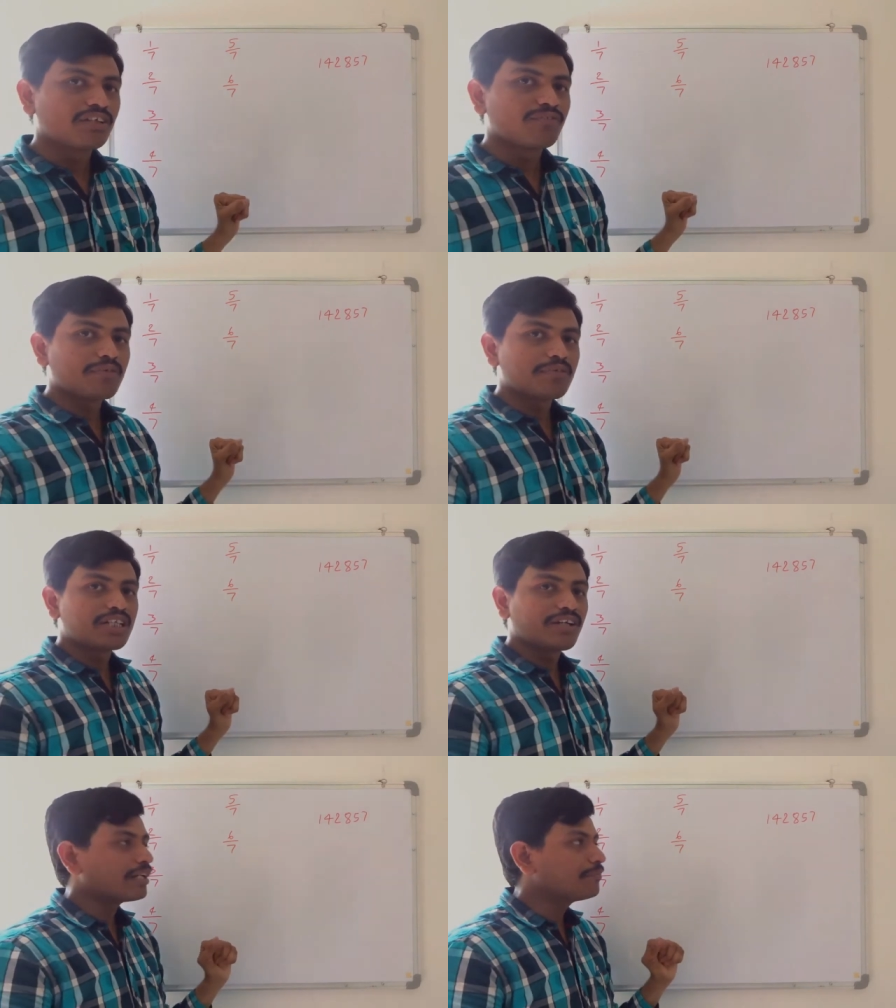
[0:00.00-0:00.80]
If you
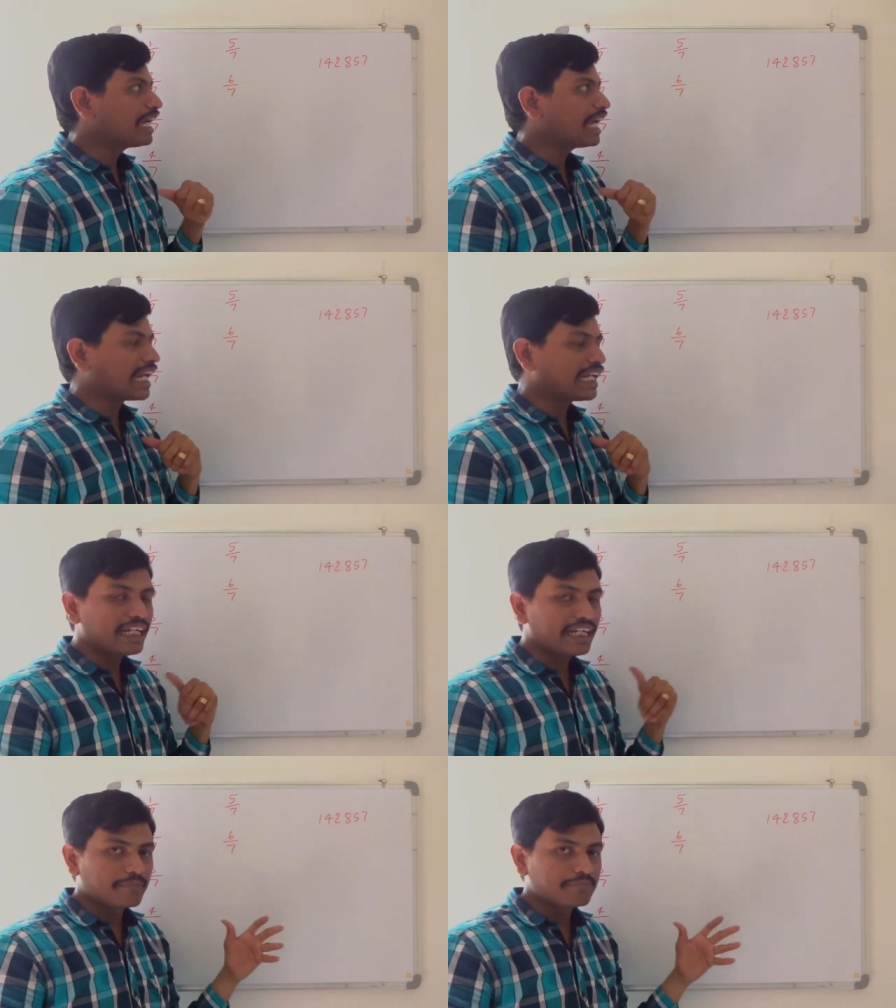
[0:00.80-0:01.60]
divide by
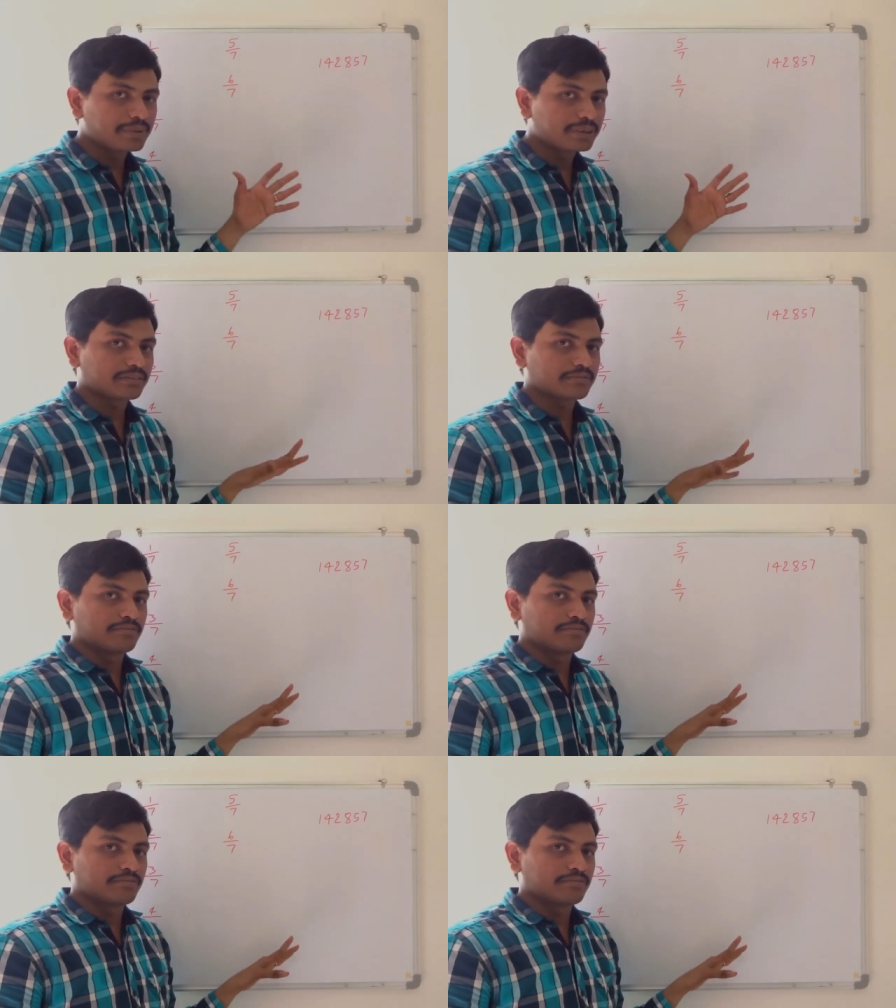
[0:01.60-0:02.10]
any number,